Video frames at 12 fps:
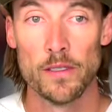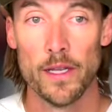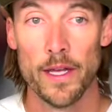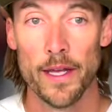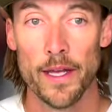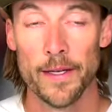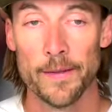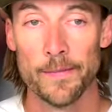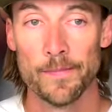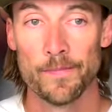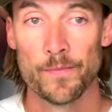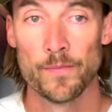
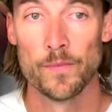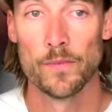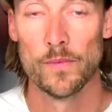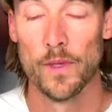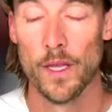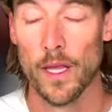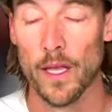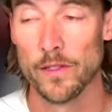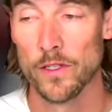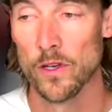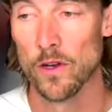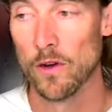And
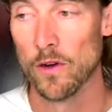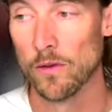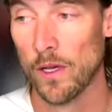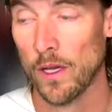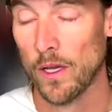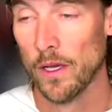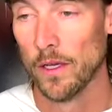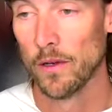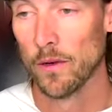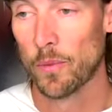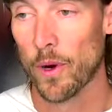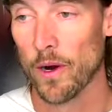so,
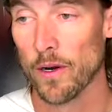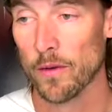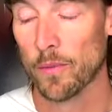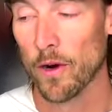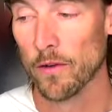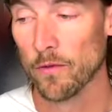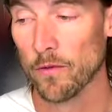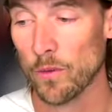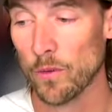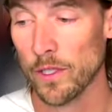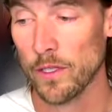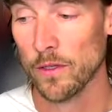part of what
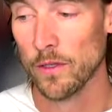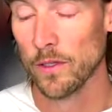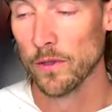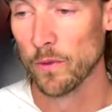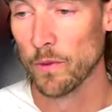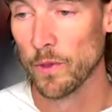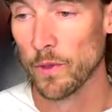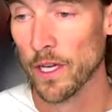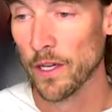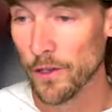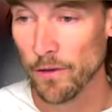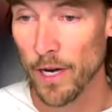we do is when we
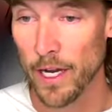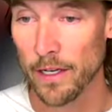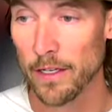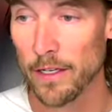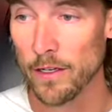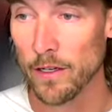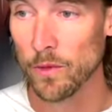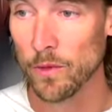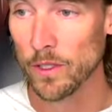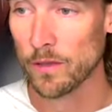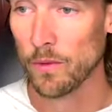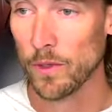underwrite a deal,
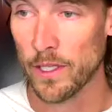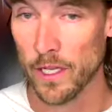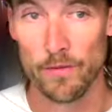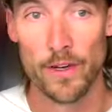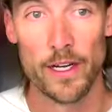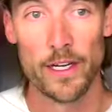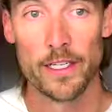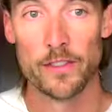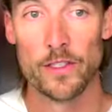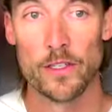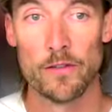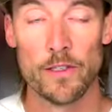we take a very
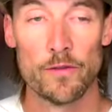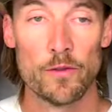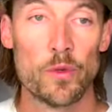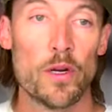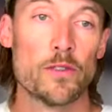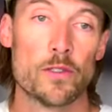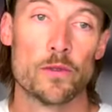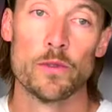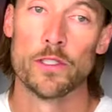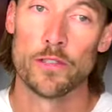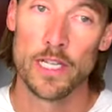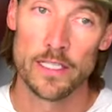conservative approach. We
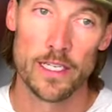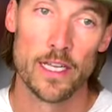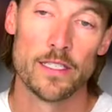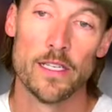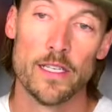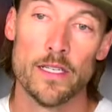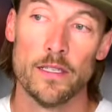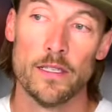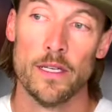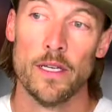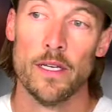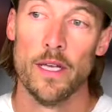stress test it,
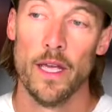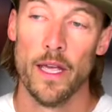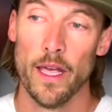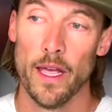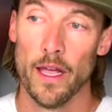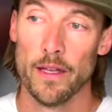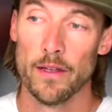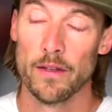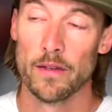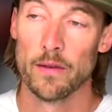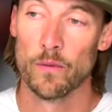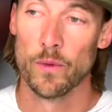and
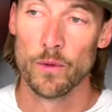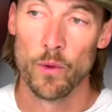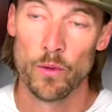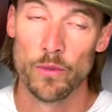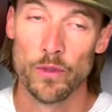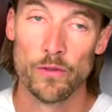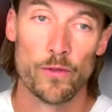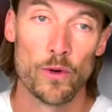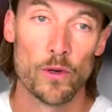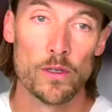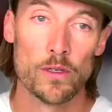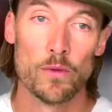we won't move
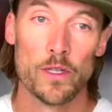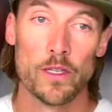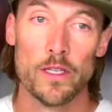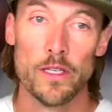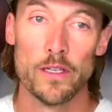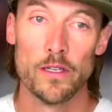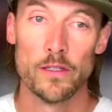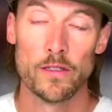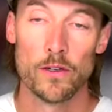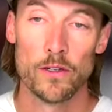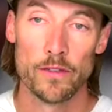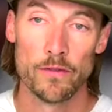forward with a deal
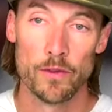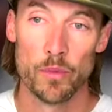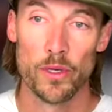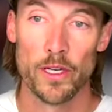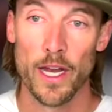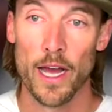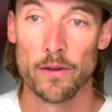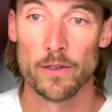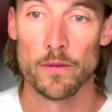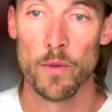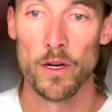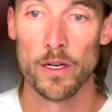or even put it out
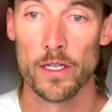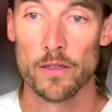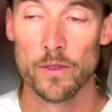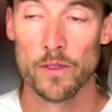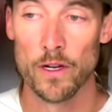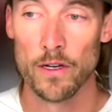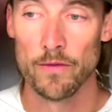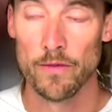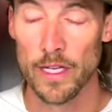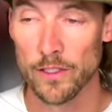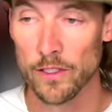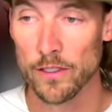to market with our
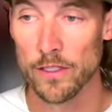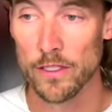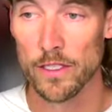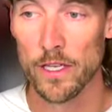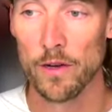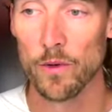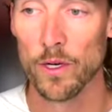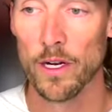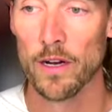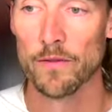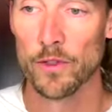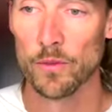investors until we're
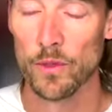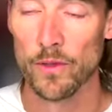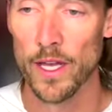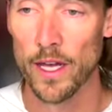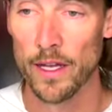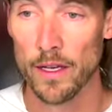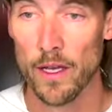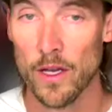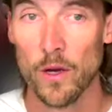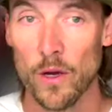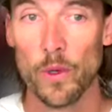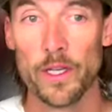comfortable that
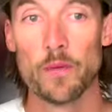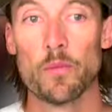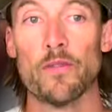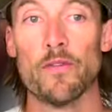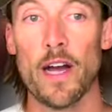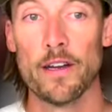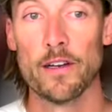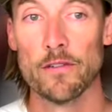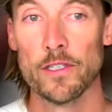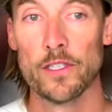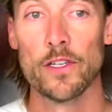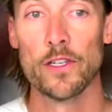we can provide a
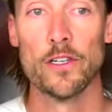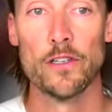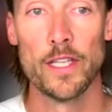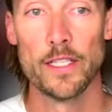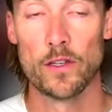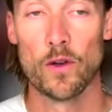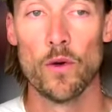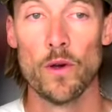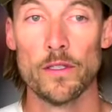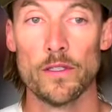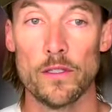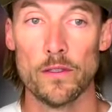return that's
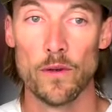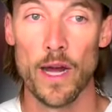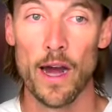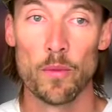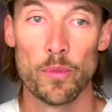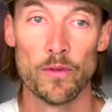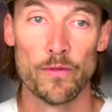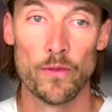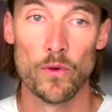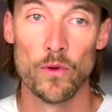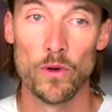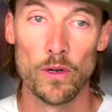going to
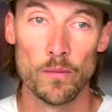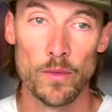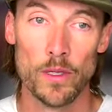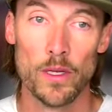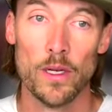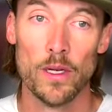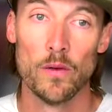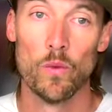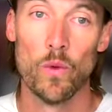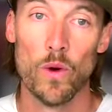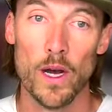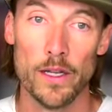outperform
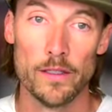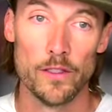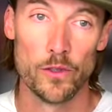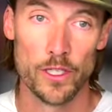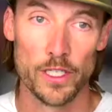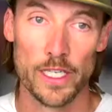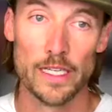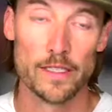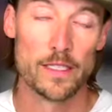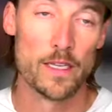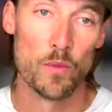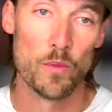what you could get
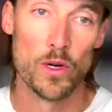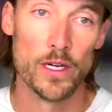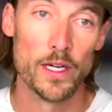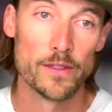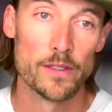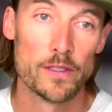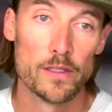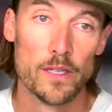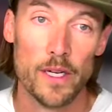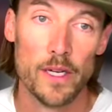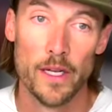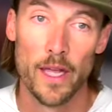somewhere else.
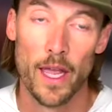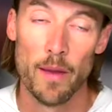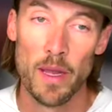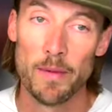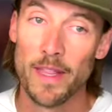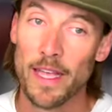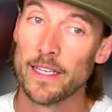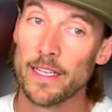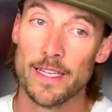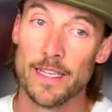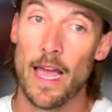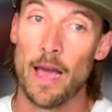And maybe that
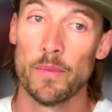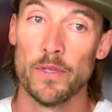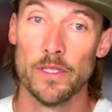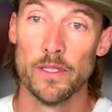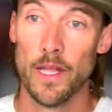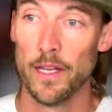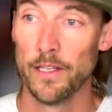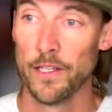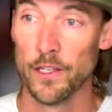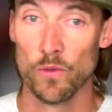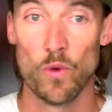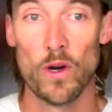doesn't happen in
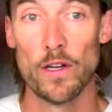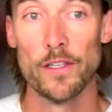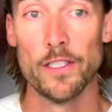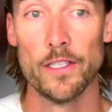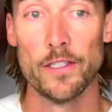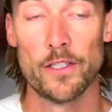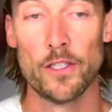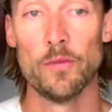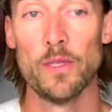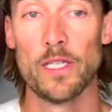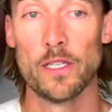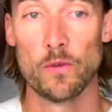year one or year two
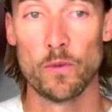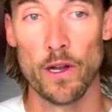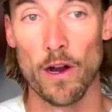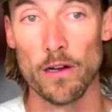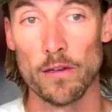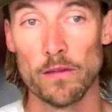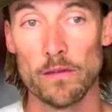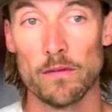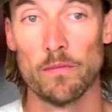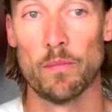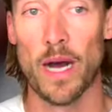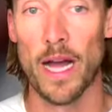because we are
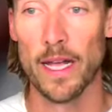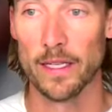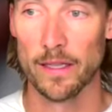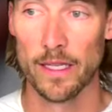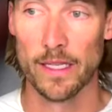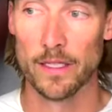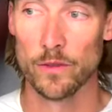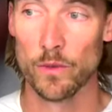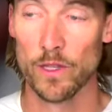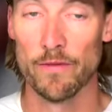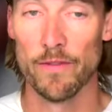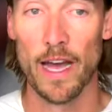buying things
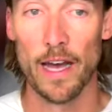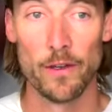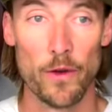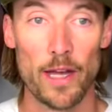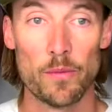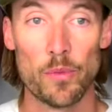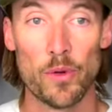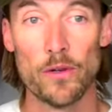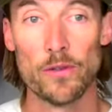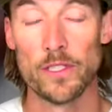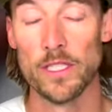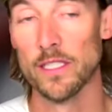with a value add
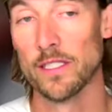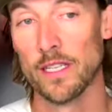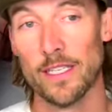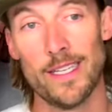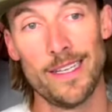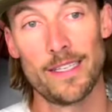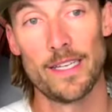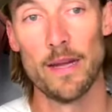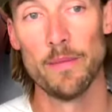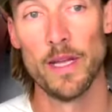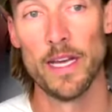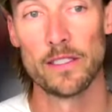approach, and it's going to take
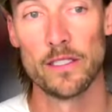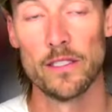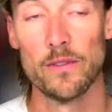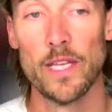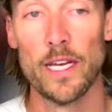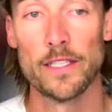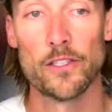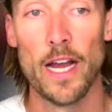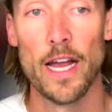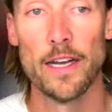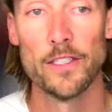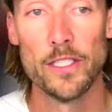time to execute that
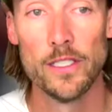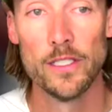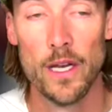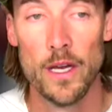strategy.